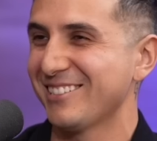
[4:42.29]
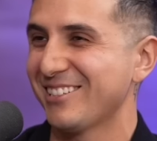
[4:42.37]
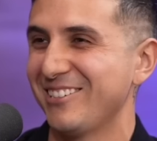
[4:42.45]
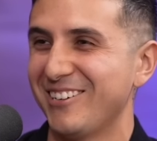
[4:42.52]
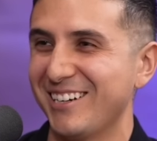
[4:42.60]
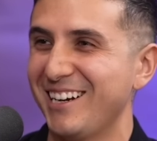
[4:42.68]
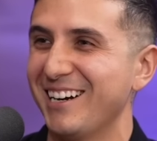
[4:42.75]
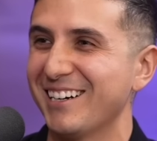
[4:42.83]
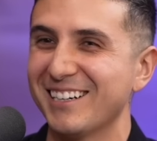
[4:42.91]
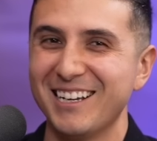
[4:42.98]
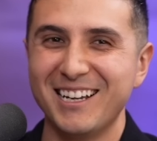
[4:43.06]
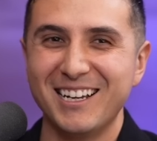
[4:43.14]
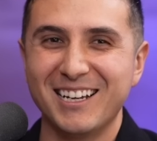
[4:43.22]
is going on?
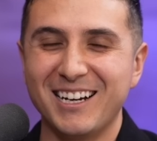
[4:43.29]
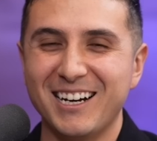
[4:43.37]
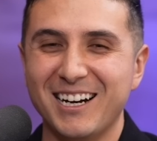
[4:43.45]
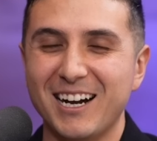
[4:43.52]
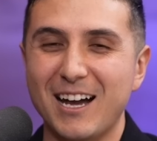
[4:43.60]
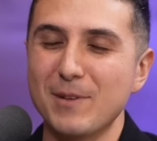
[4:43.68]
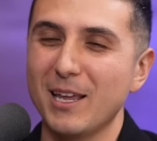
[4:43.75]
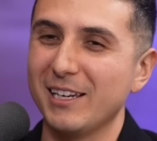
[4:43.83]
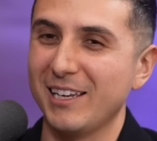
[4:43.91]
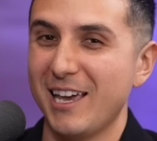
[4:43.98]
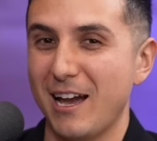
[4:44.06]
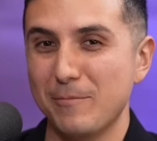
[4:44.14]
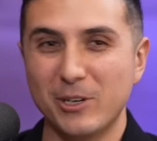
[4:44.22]
Yeah. I'm like,
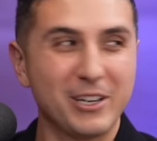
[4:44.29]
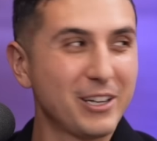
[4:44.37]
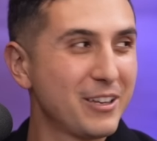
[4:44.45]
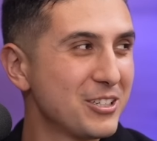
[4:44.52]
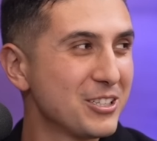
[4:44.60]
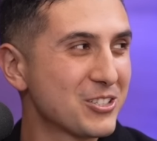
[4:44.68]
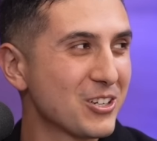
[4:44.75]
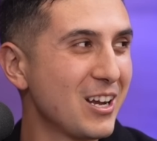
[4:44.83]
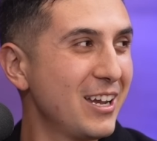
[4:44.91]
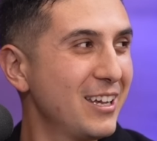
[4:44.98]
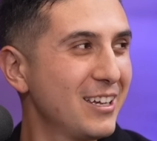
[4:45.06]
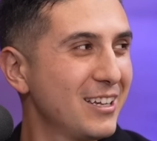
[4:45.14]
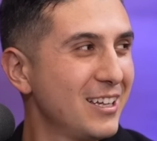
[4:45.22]
hey, I'm gonna give it a
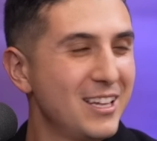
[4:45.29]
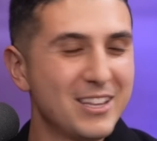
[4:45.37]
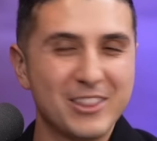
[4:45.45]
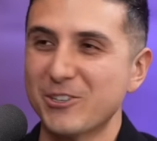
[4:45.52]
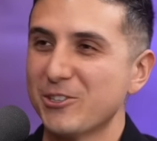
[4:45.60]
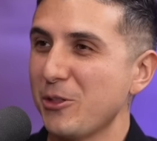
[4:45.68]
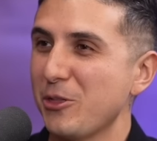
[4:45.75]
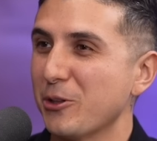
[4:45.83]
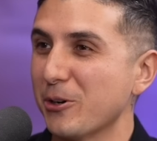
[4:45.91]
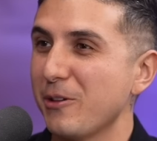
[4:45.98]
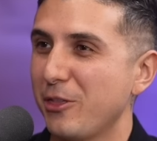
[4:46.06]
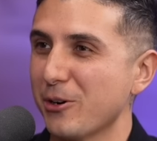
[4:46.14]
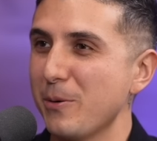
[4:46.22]
try. There's a
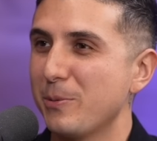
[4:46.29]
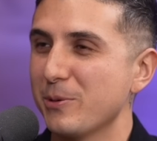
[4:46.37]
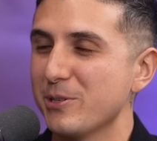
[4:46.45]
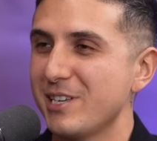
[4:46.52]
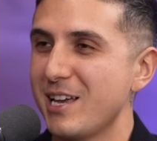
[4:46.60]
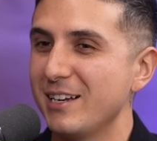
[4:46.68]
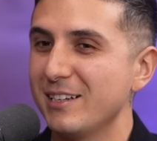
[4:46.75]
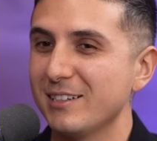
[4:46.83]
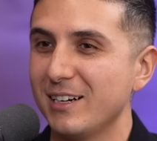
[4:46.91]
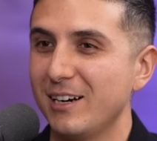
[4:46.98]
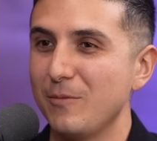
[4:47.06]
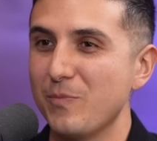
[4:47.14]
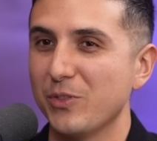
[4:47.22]

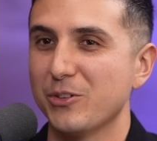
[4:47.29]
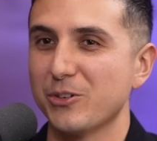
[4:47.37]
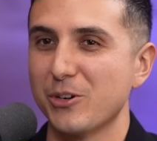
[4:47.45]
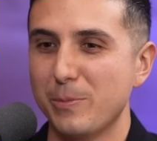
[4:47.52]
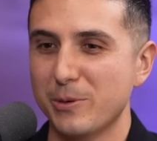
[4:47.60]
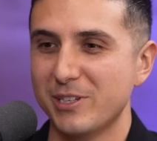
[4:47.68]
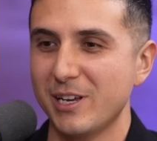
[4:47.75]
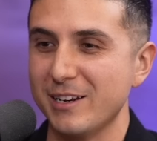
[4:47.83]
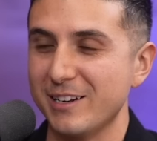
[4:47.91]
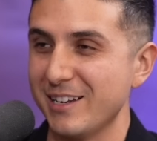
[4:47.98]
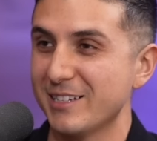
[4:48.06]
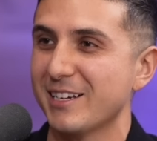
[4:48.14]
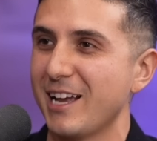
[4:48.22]
30%
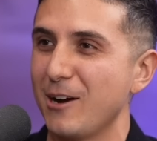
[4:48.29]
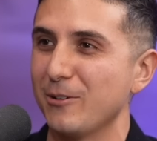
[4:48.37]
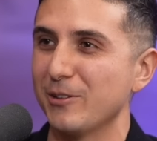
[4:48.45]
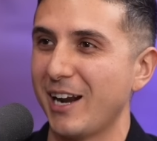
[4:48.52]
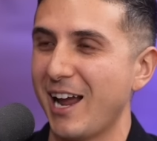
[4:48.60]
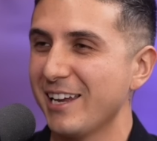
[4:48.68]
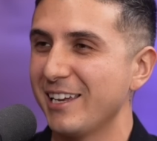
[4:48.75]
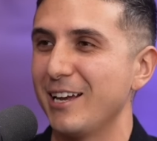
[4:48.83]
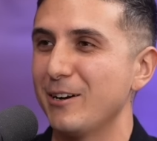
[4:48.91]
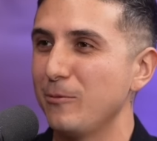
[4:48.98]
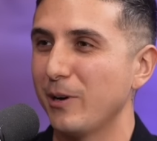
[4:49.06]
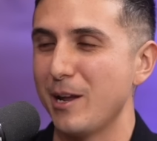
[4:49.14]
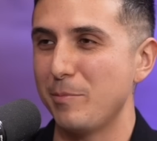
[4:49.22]
discount that I
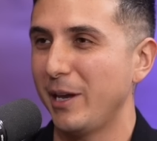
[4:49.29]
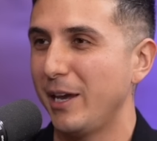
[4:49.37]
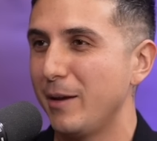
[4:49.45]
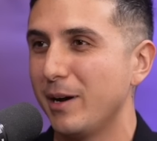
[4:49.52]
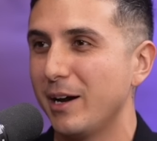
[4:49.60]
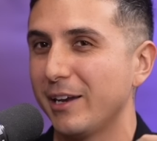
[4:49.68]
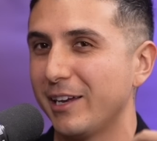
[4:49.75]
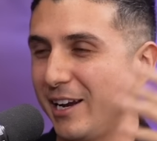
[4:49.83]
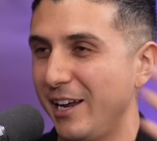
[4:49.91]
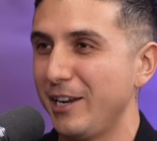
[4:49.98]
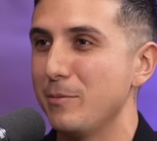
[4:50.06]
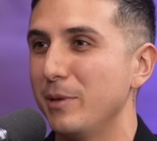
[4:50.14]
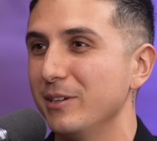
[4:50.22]
get when I pay my
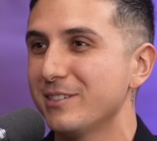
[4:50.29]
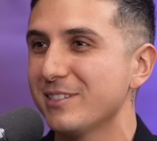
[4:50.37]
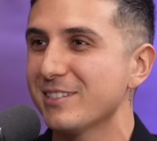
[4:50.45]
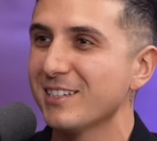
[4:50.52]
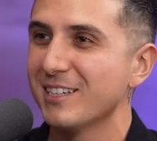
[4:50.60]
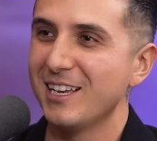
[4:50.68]
Canadian bills.